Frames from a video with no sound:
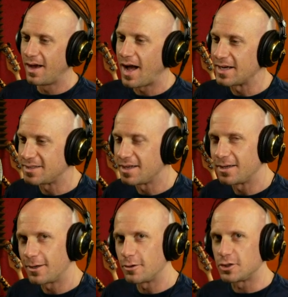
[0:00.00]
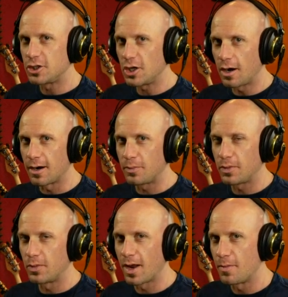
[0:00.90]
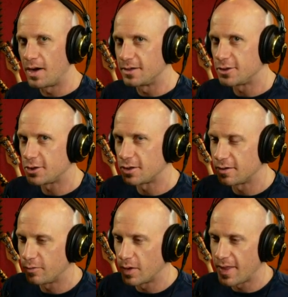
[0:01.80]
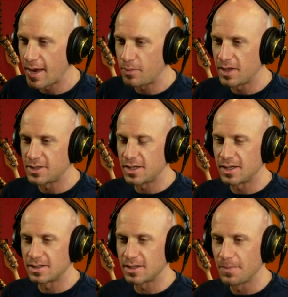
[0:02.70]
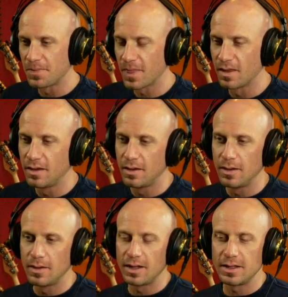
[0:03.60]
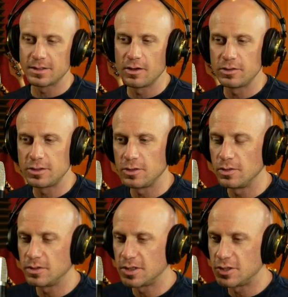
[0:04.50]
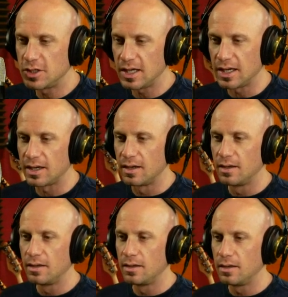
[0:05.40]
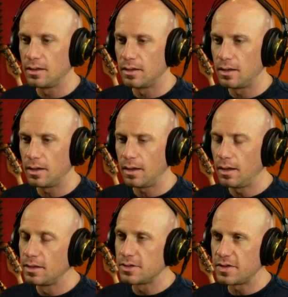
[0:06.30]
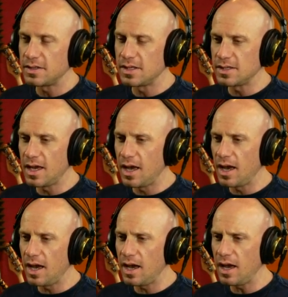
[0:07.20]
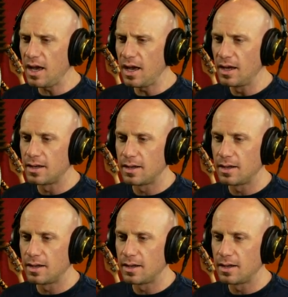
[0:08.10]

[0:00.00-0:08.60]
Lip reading: I tend to go sharp when I'm unsure of where that pitch is. Let's go to G. So this is E,